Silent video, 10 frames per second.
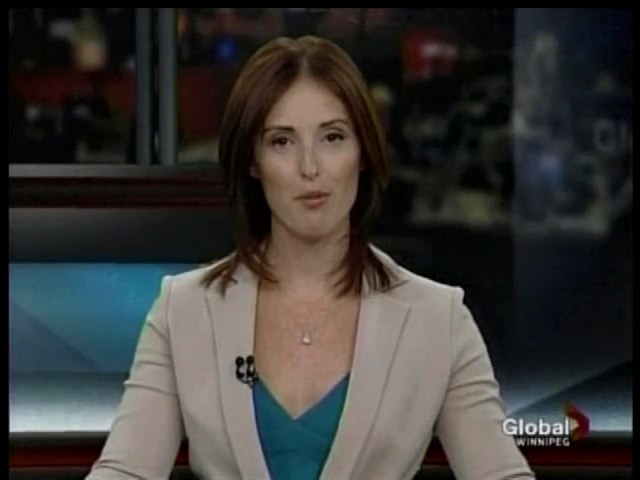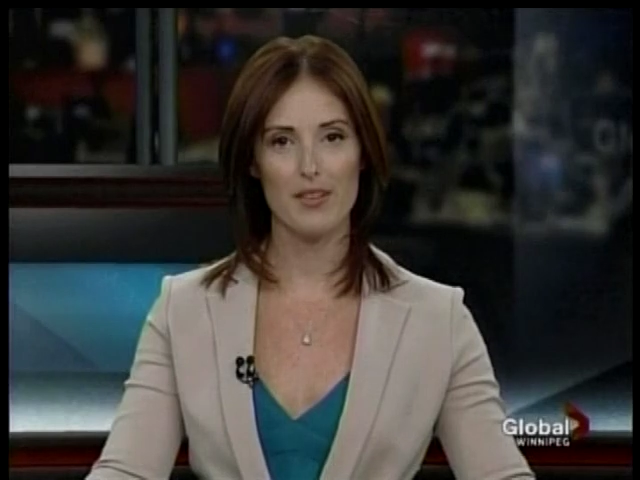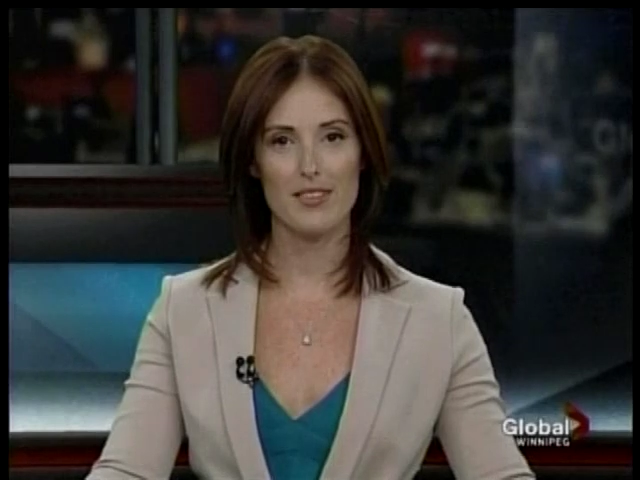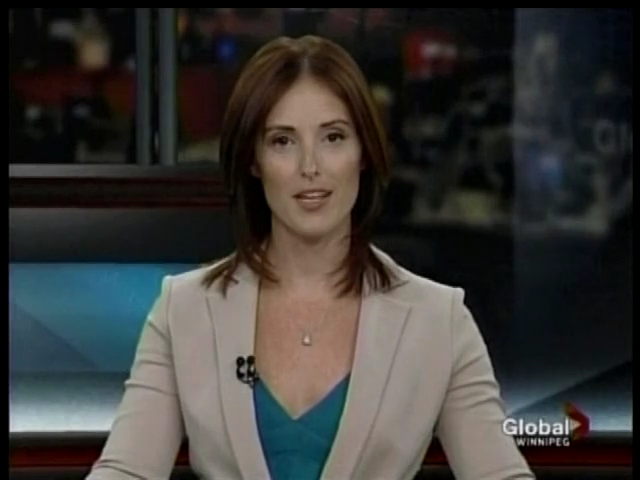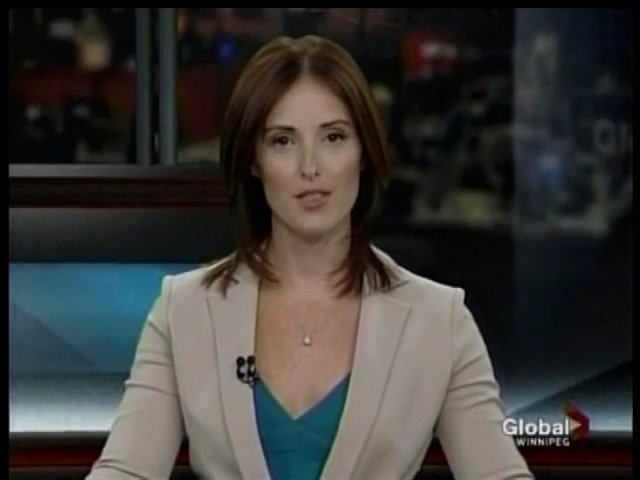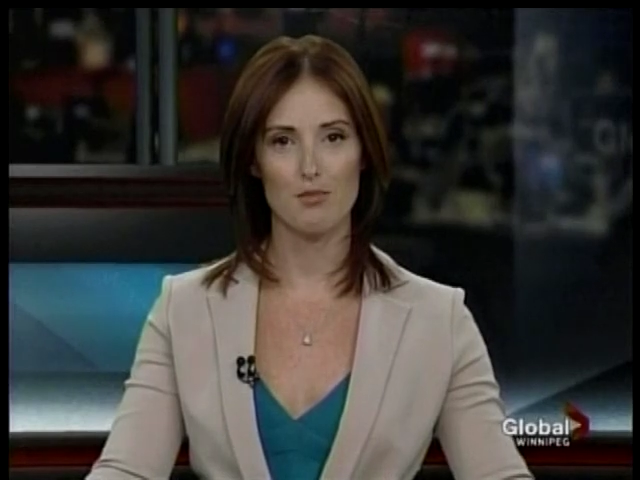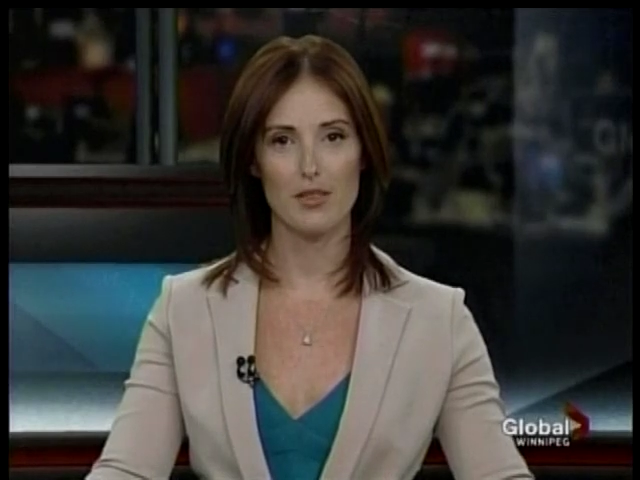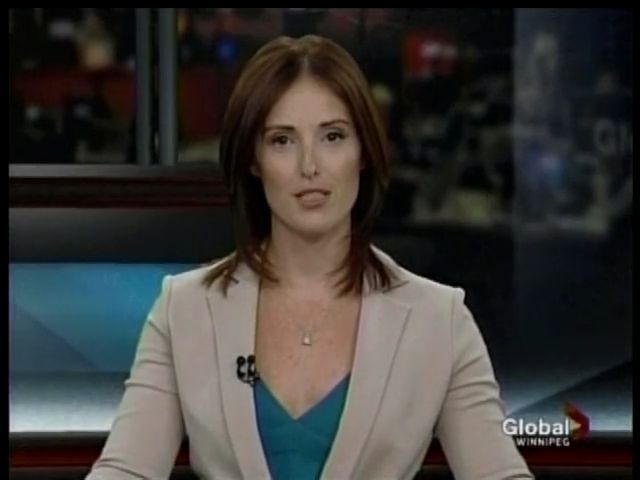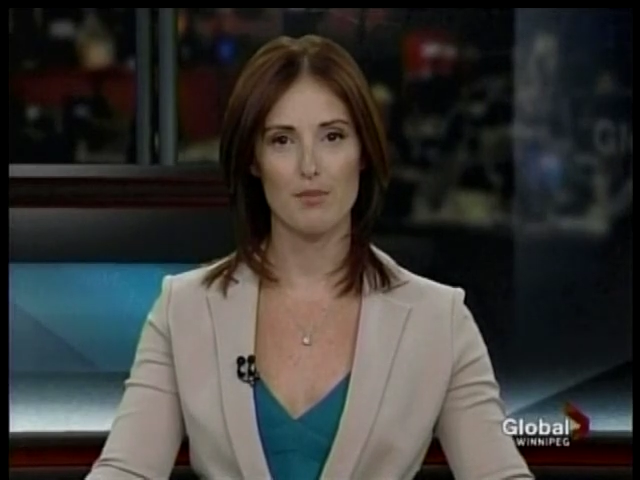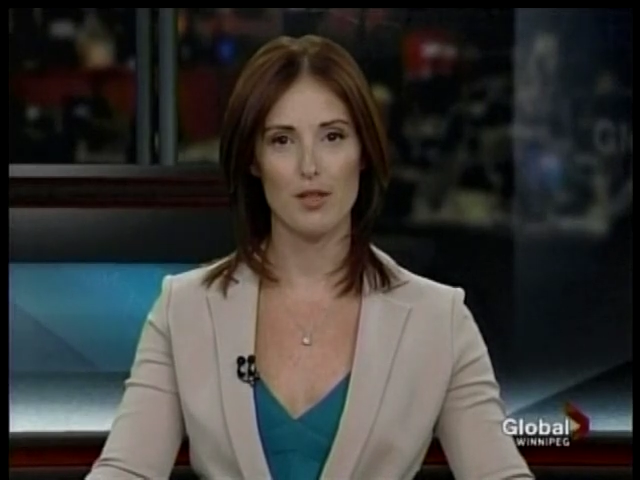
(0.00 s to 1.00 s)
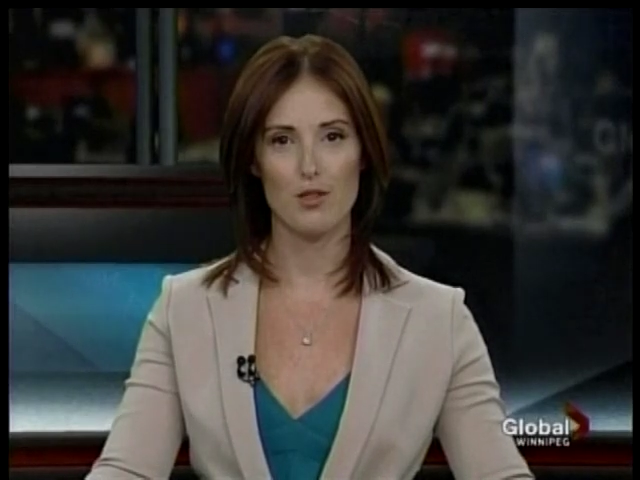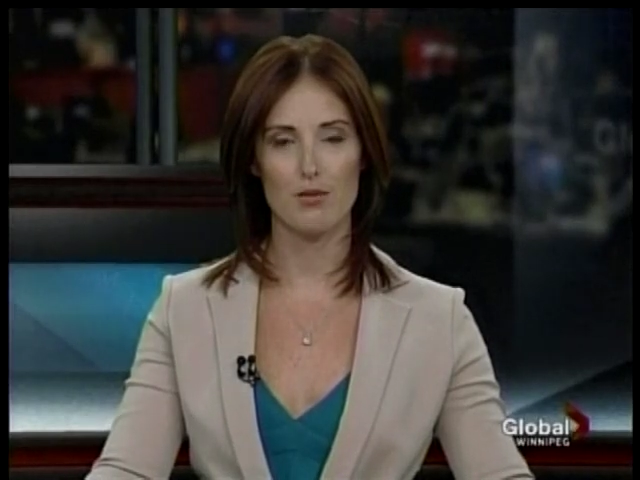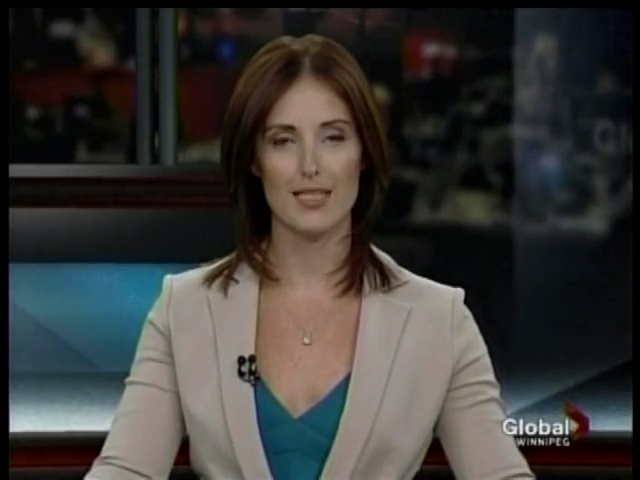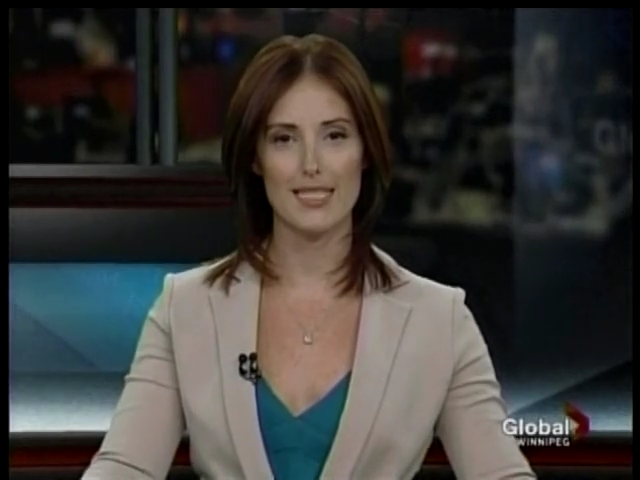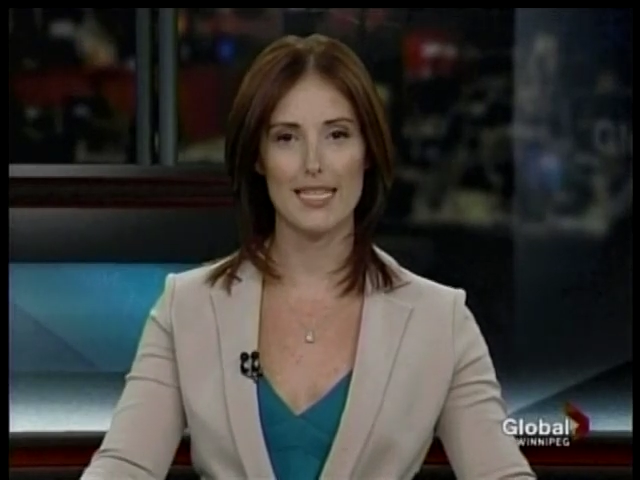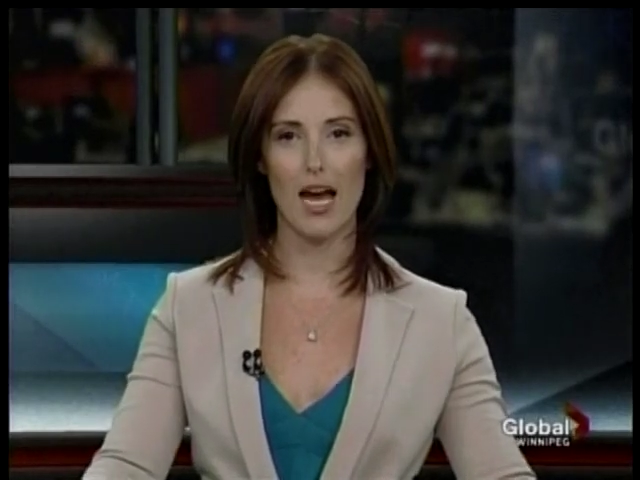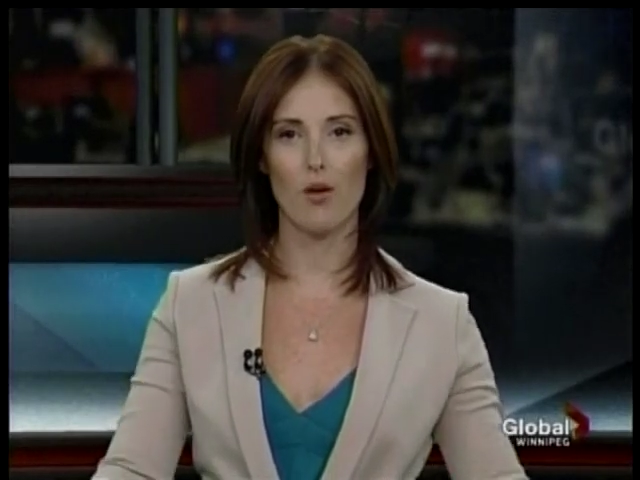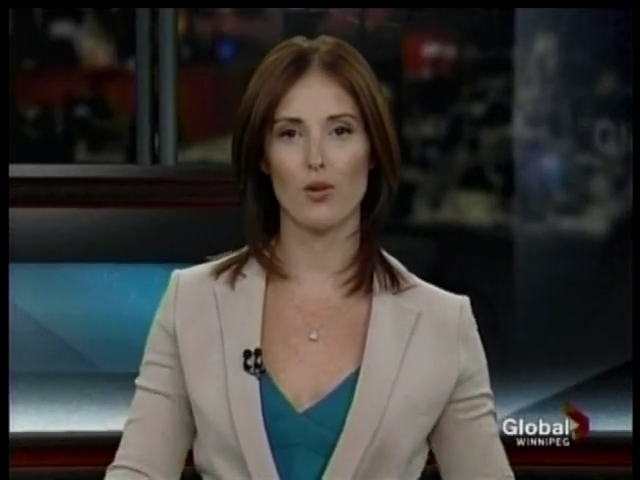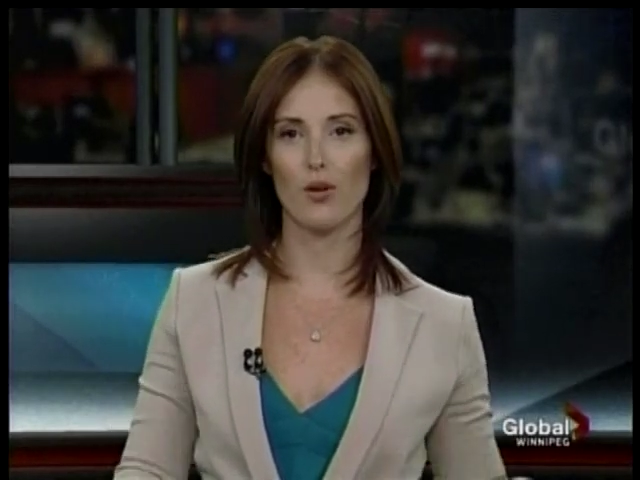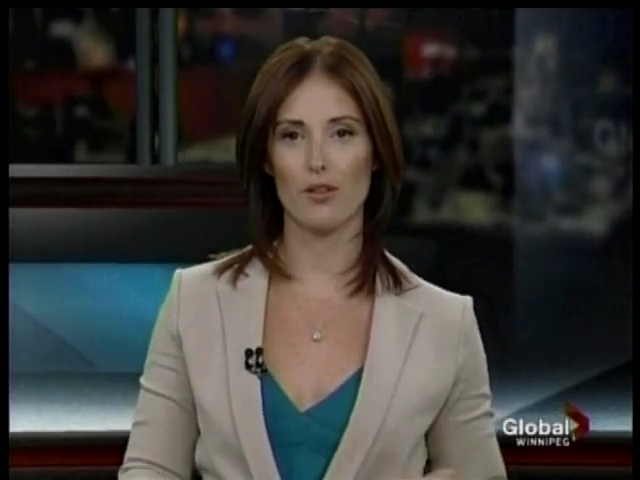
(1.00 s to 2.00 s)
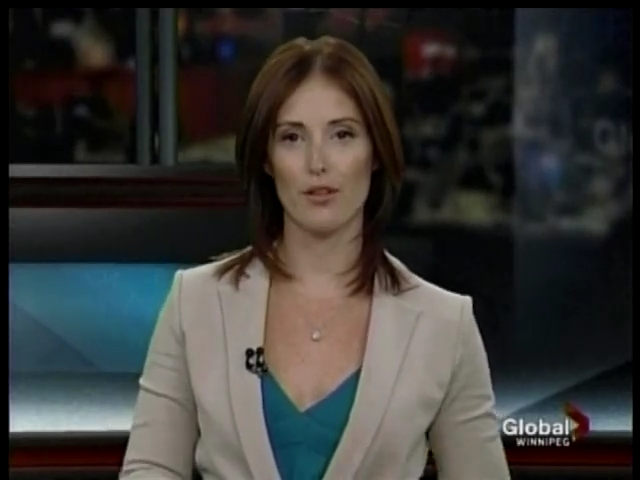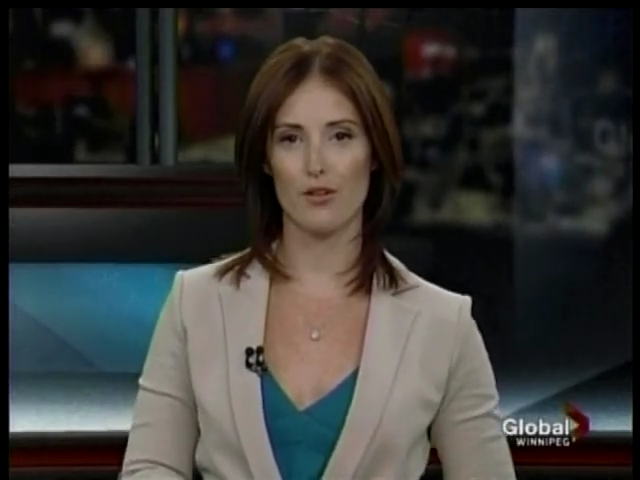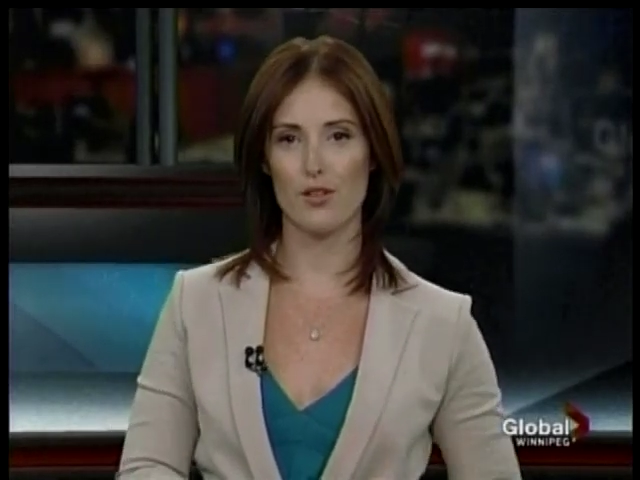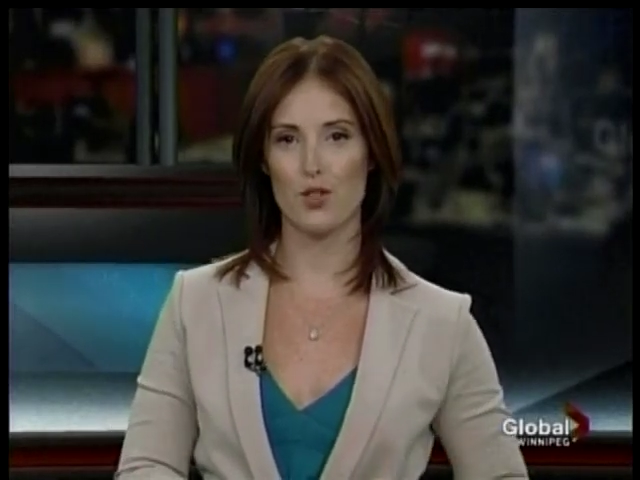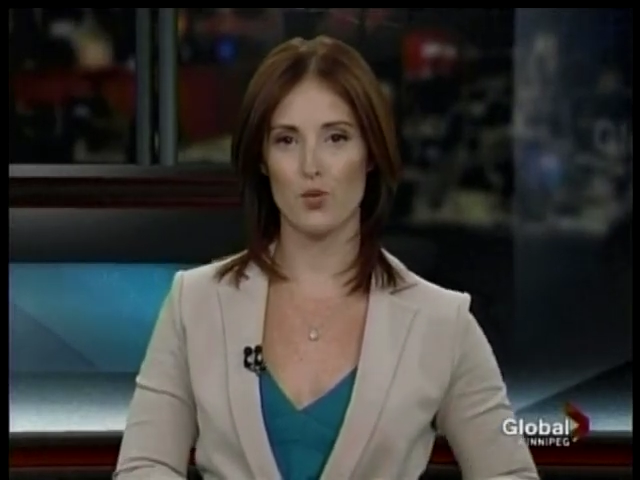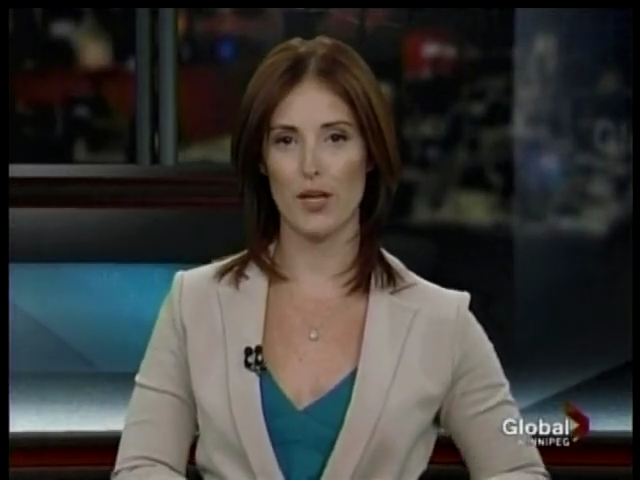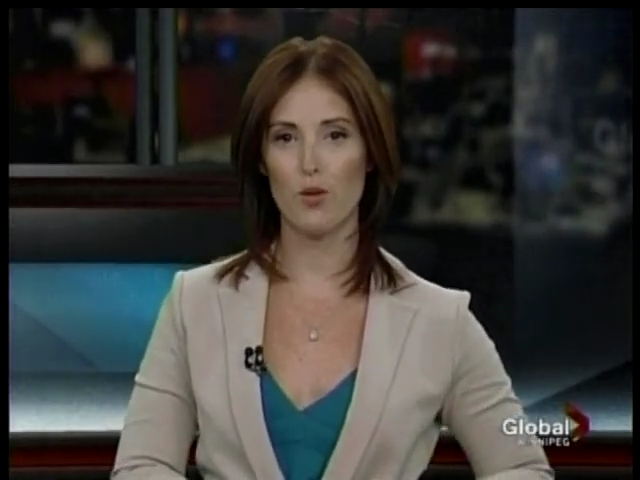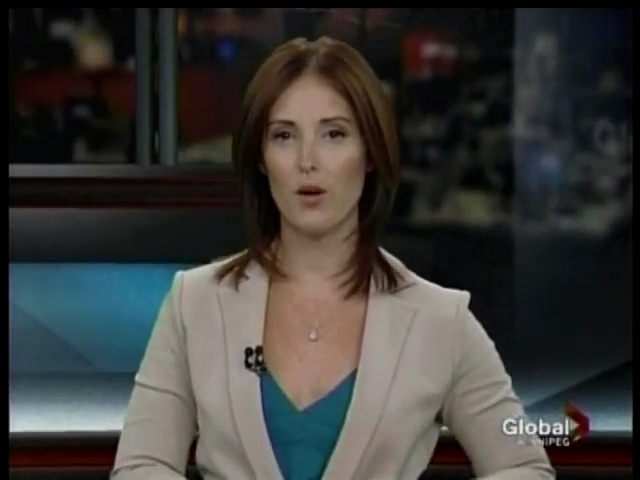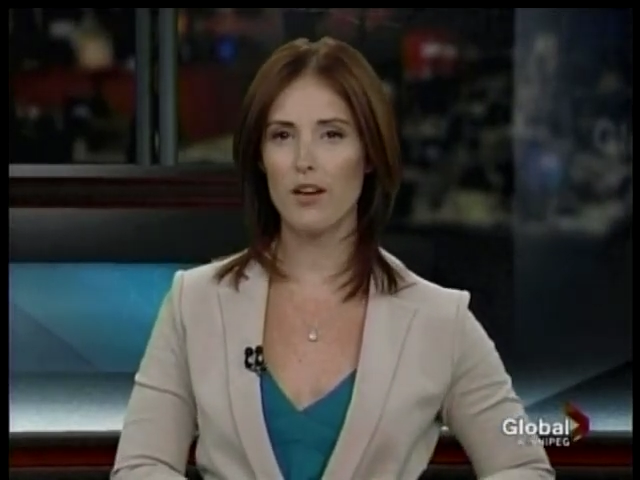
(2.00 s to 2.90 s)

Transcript: pop princess Britney Spears was in town earlier this week.